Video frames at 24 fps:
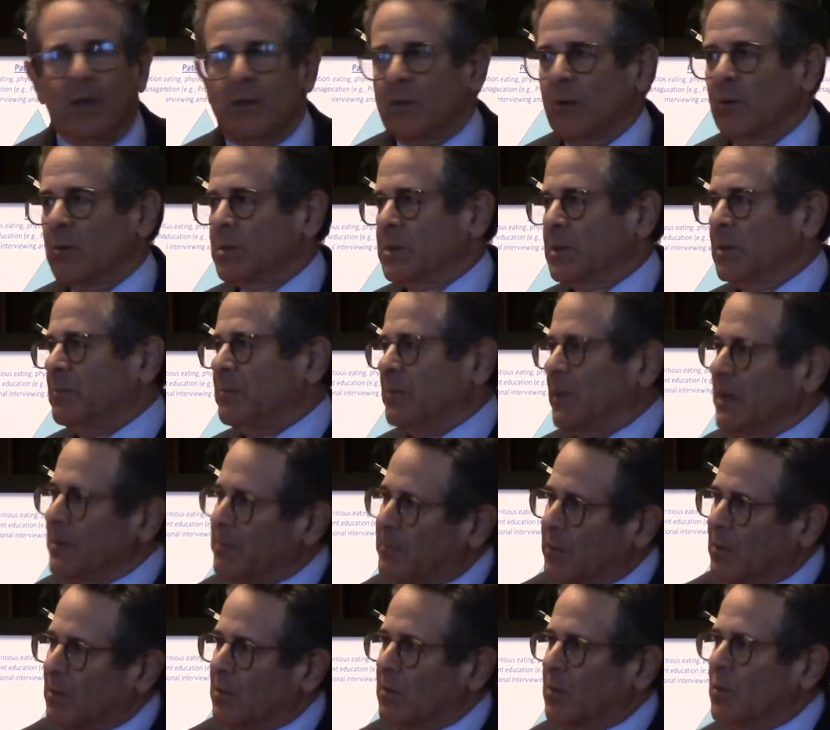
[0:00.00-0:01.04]
Those are the
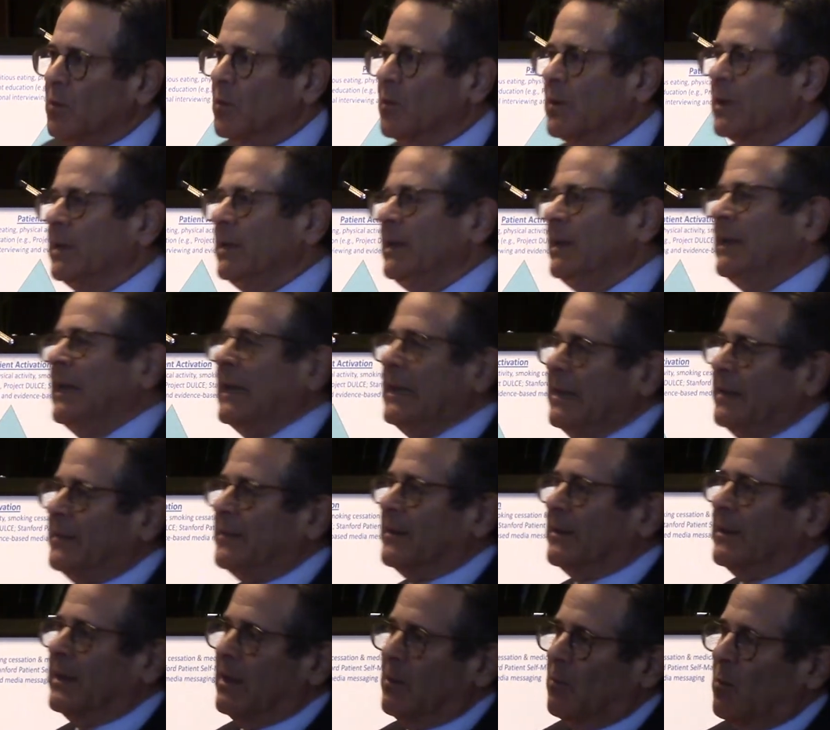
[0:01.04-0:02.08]
people who can eat
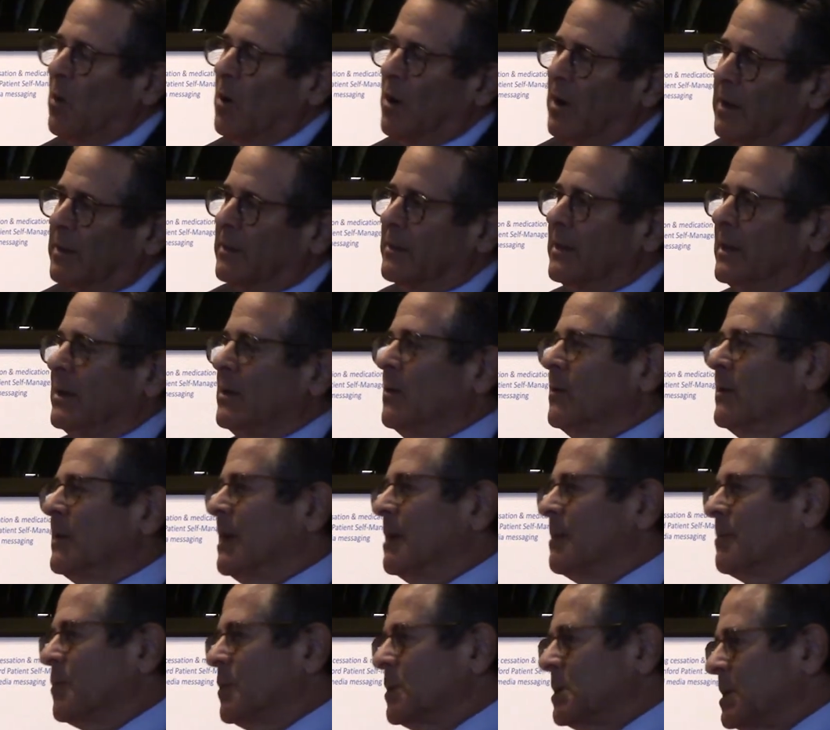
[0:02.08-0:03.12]
anything they want. They don't
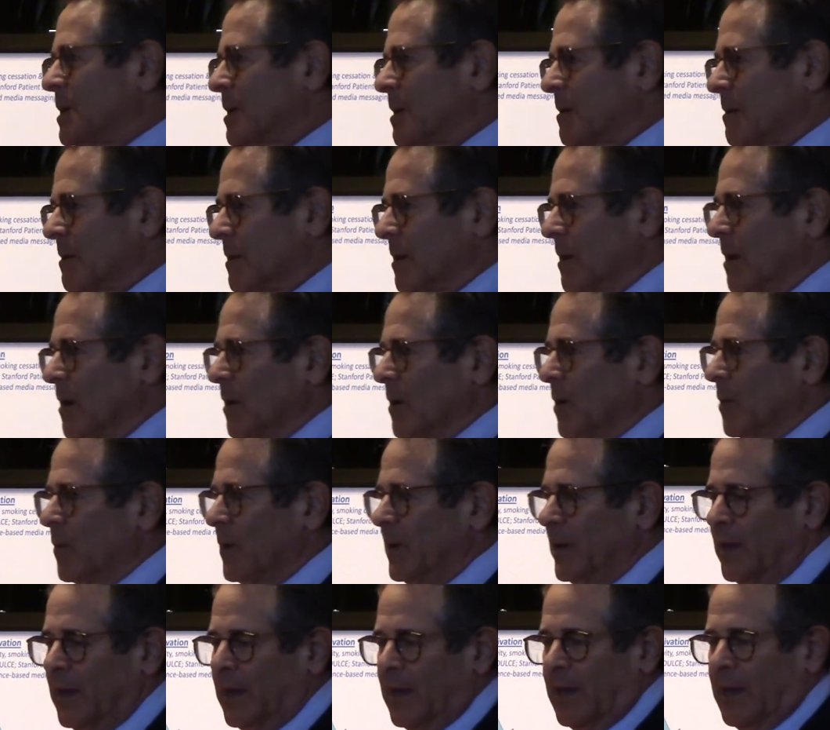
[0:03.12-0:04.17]
get particularly
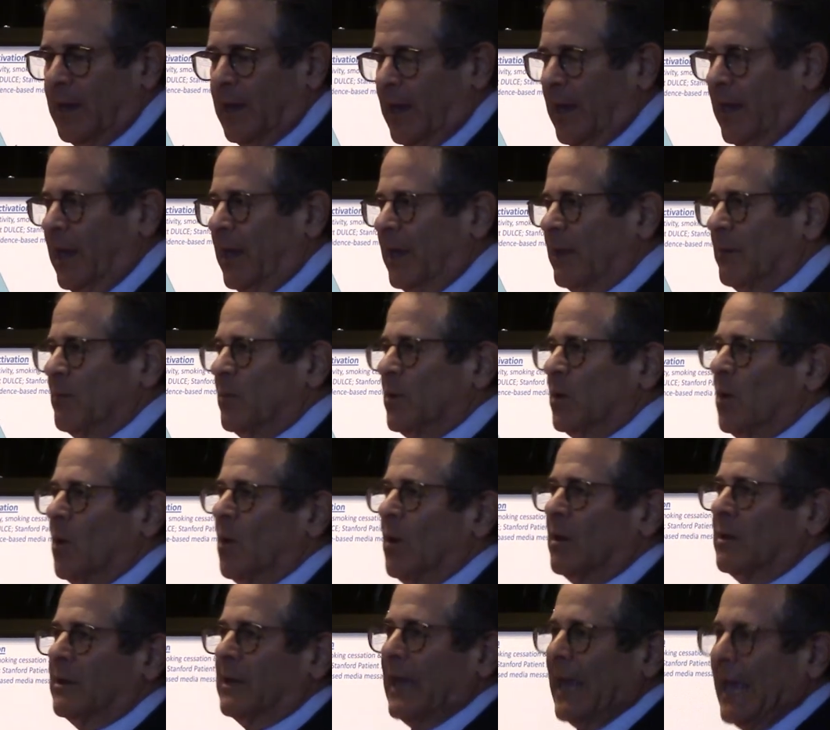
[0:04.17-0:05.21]
hungry, and we
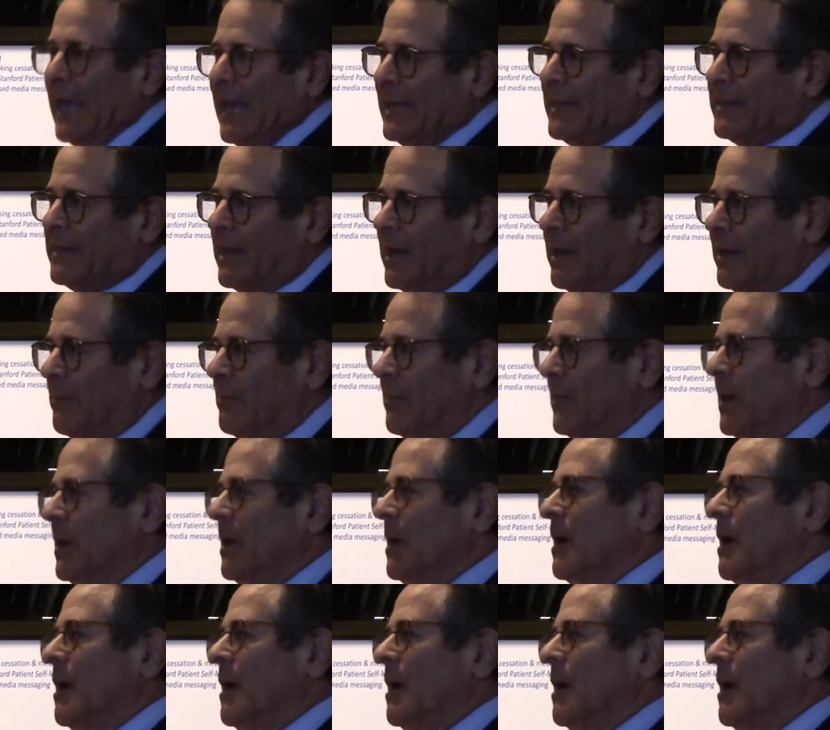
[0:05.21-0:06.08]
all hate them.